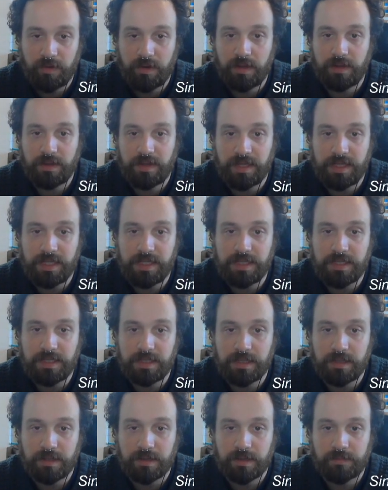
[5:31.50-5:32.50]
These
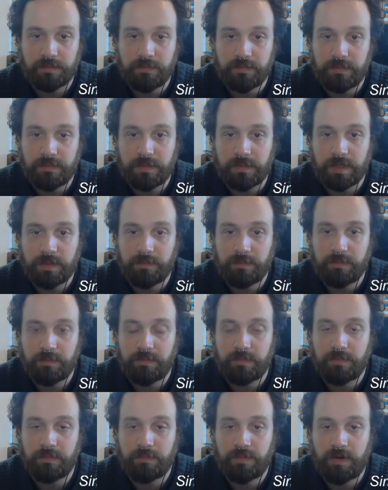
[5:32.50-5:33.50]

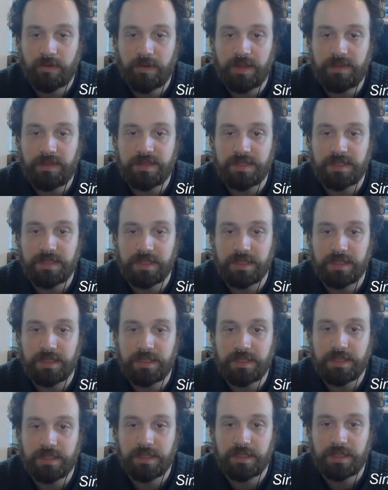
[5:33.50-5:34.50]

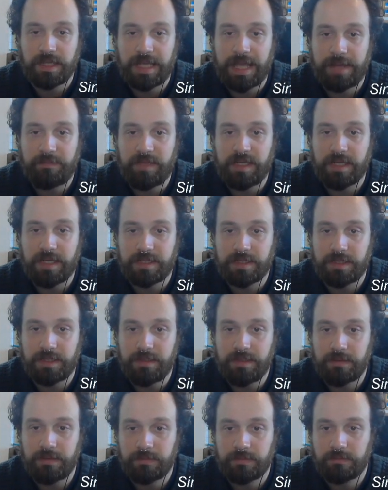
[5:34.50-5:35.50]
parentheses can be nested.
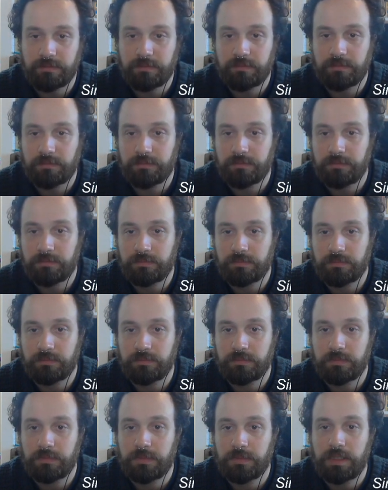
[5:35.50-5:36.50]

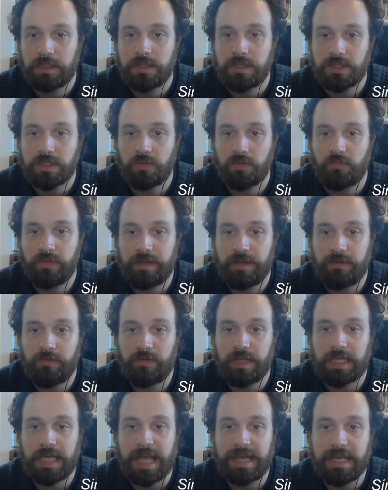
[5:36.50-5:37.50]
So we
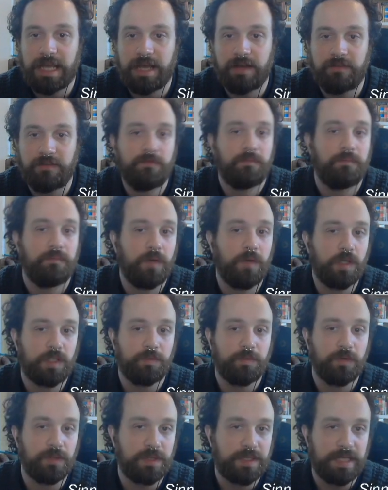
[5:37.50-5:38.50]
can have
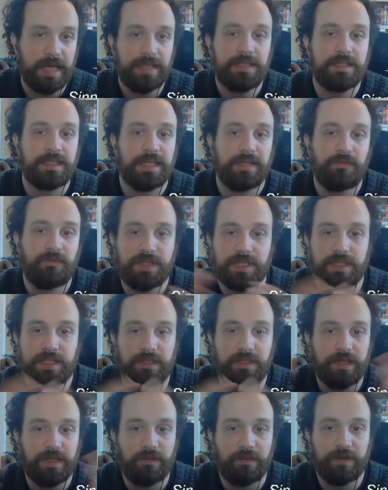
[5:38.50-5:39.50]
multiple sets, and we just need
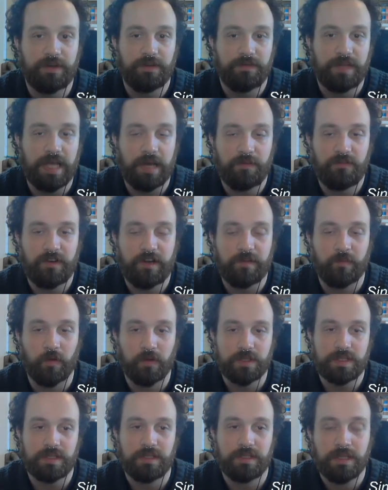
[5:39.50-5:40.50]
to get rid of the very
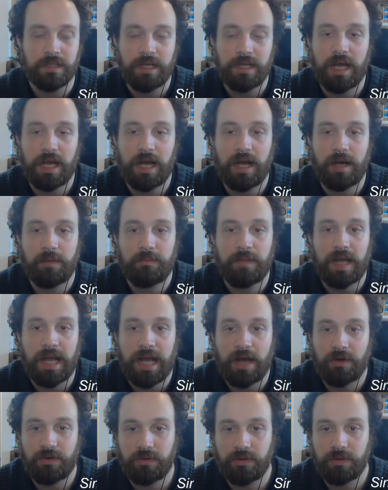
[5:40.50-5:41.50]
most
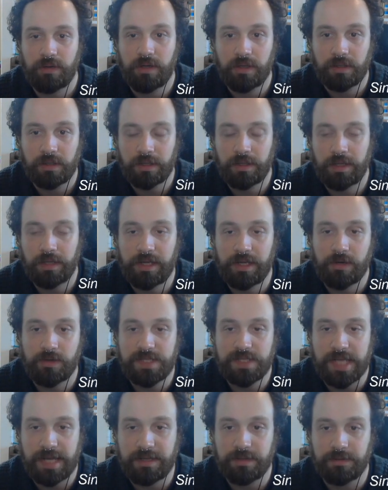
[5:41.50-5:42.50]
outer layer
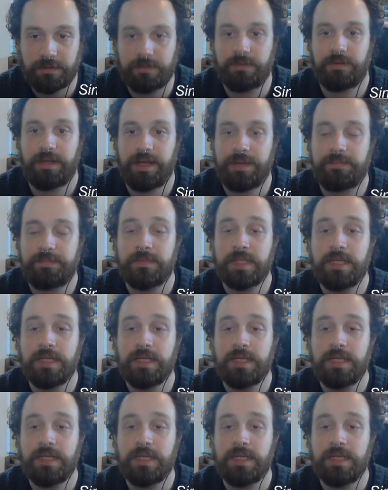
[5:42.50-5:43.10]
set. Okay?